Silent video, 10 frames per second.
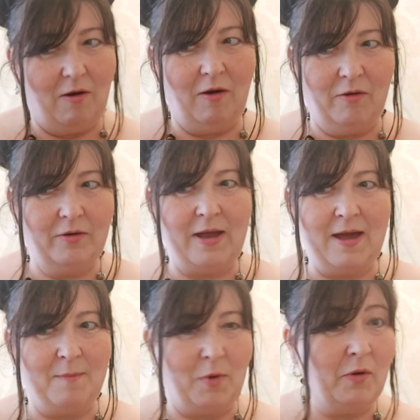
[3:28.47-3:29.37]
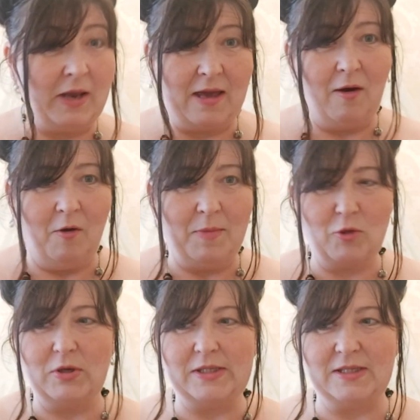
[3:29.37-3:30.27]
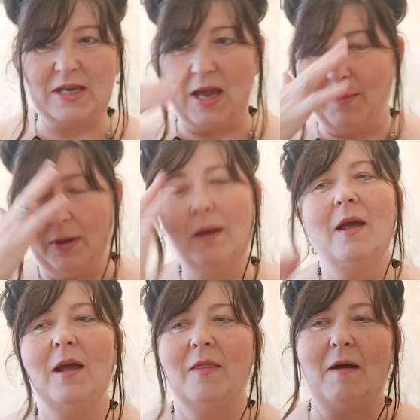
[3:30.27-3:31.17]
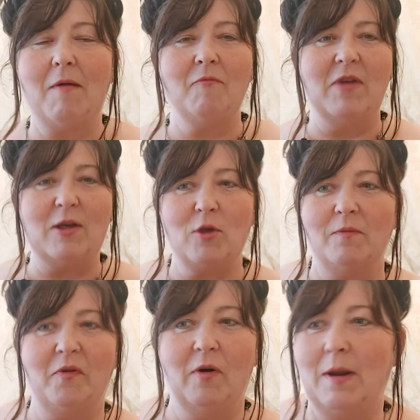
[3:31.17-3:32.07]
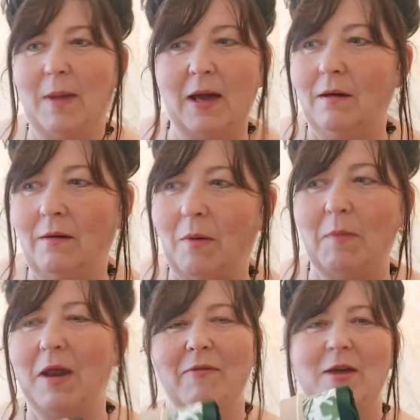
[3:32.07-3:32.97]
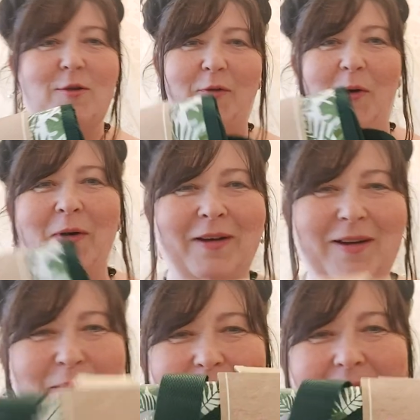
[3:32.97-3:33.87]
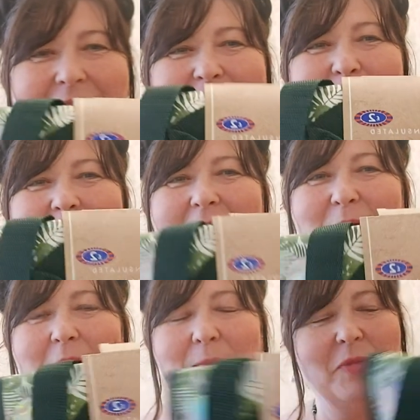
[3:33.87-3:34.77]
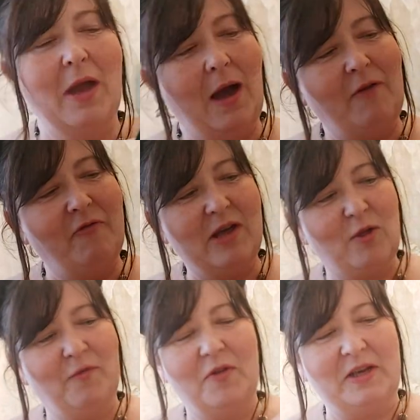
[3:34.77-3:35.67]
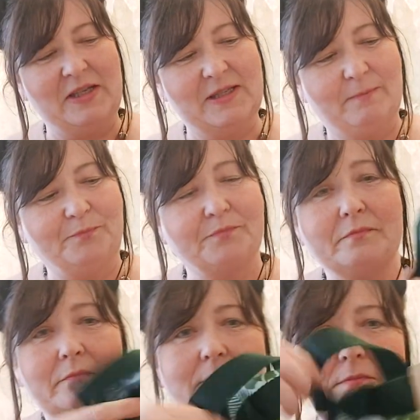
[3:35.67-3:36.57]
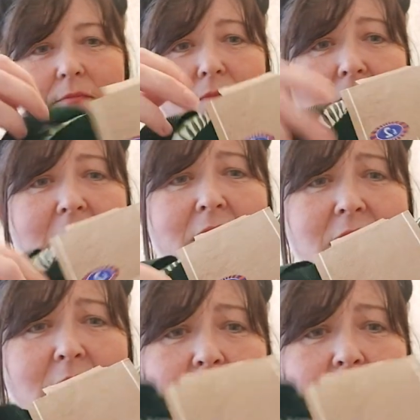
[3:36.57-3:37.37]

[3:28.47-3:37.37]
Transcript: on here, on my dressing table, that I'm reaching for, and I'm like, oh, what will I reach for? But anyway, I've reached for this. It's a